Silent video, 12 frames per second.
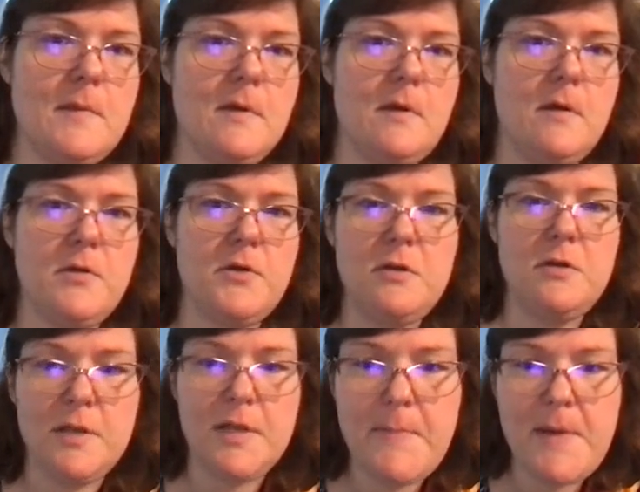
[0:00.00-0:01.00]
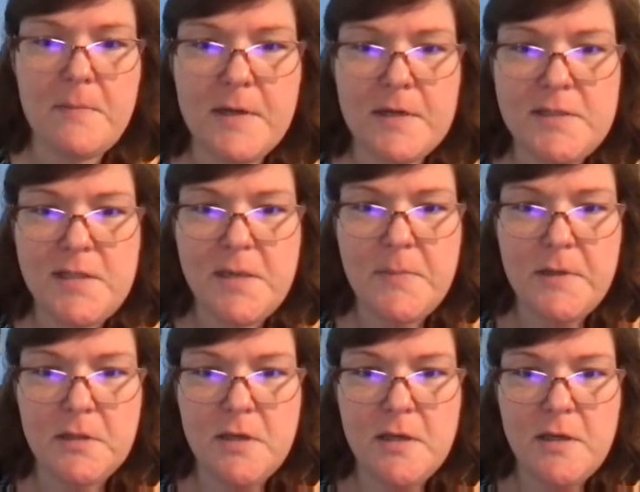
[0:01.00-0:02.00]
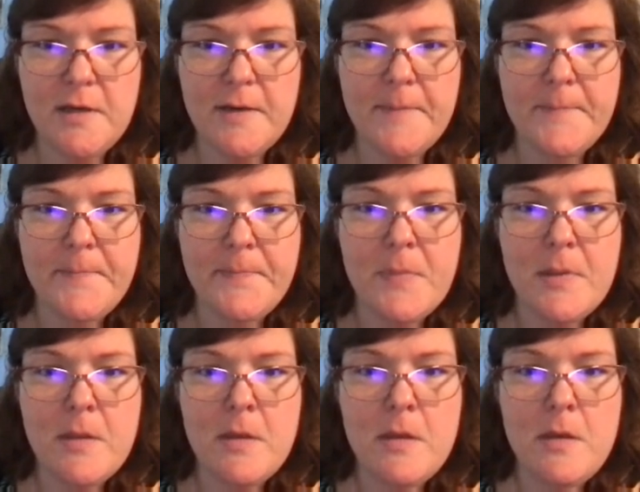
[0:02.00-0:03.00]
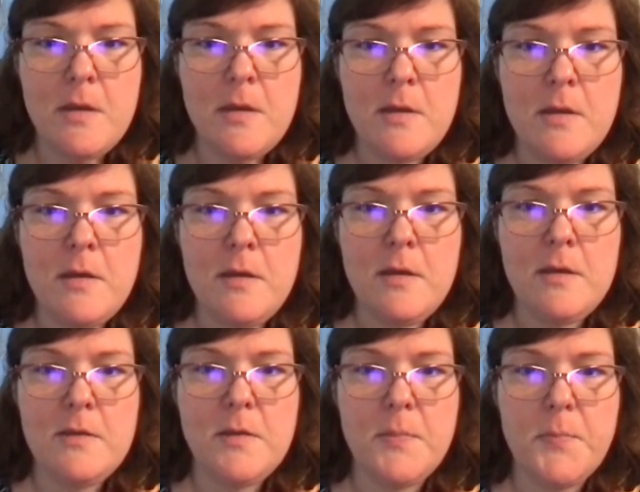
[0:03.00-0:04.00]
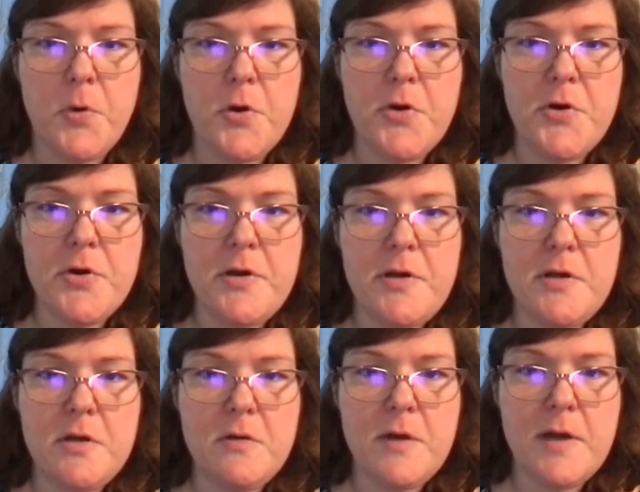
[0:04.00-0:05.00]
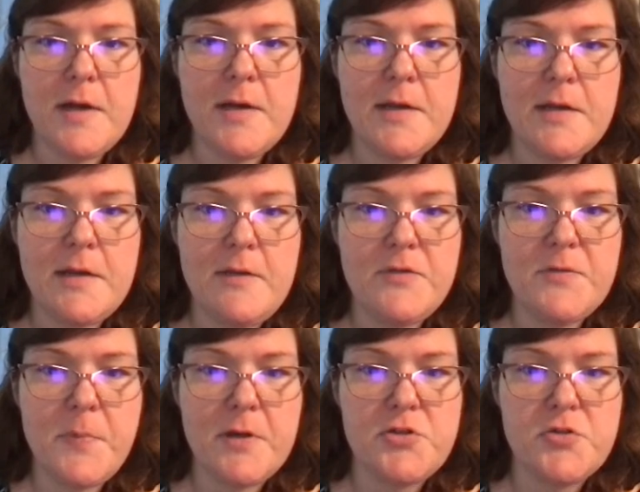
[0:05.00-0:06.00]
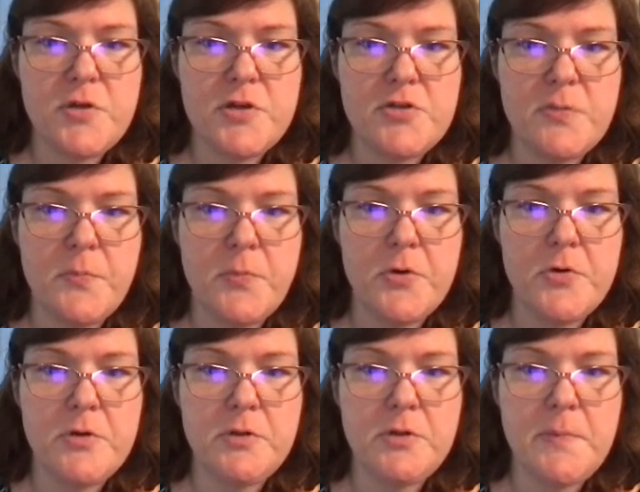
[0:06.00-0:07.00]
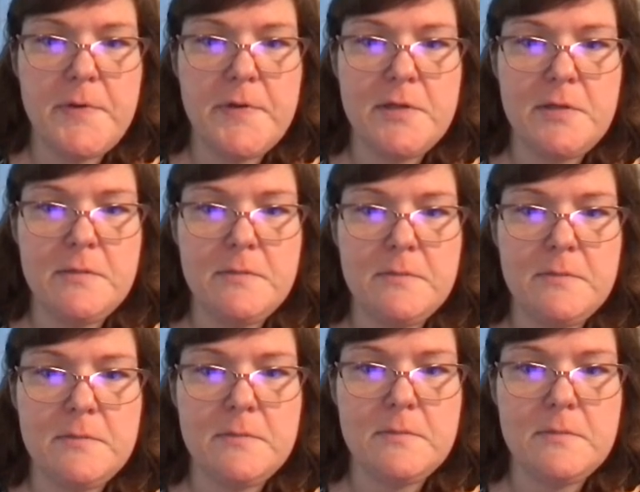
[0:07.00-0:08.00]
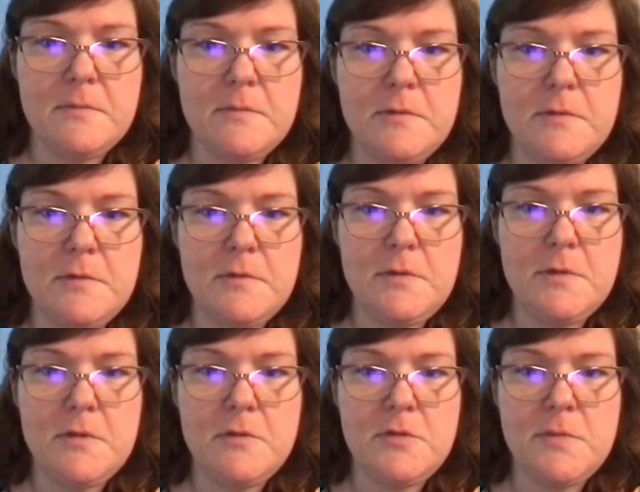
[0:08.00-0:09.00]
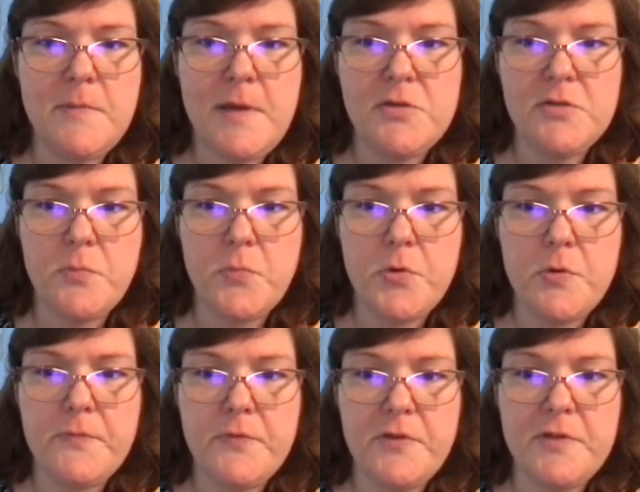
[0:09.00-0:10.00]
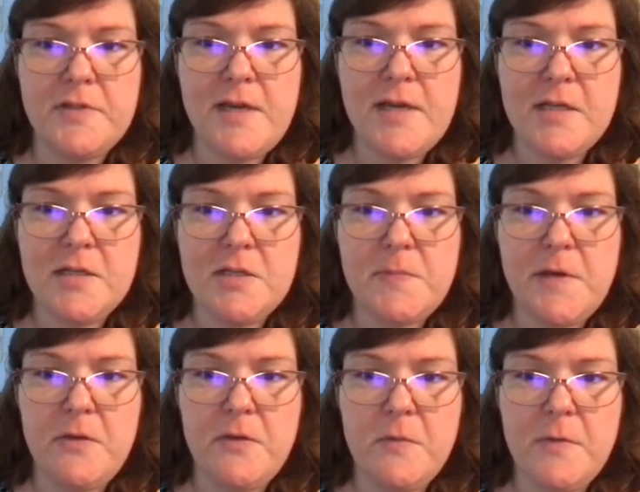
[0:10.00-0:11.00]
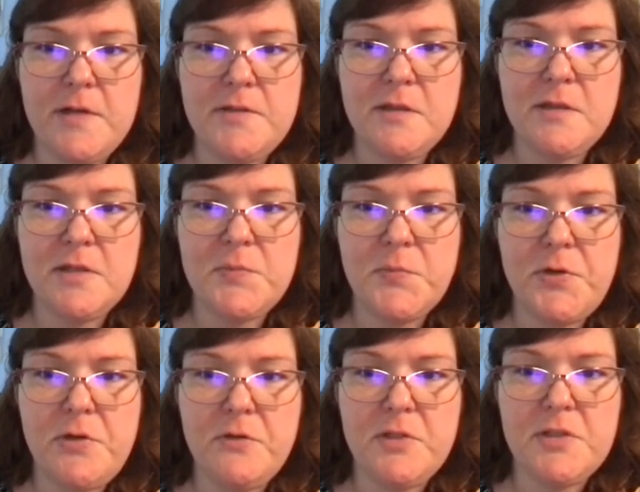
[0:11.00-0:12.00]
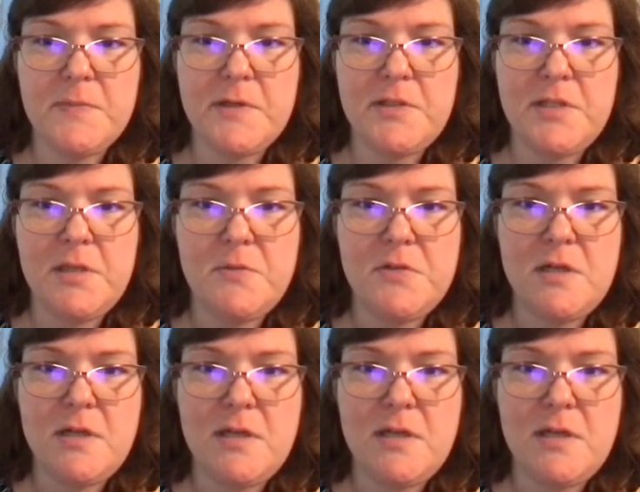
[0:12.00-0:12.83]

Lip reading: Oh, cute. Look, it made my tip. But look, the border, kind of, you have to probably stretch the border a little bit, to make some room for the text. But otherwise, look, that's pretty cool. That's my tip sheet.